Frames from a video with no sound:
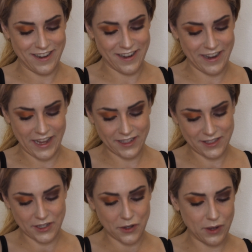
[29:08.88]
Alright,
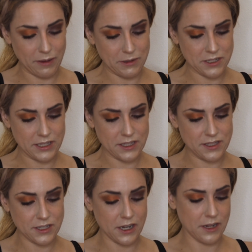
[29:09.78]
so I'm gonna get
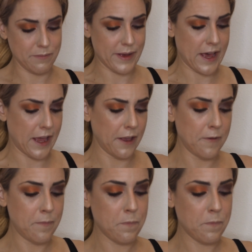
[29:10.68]
started by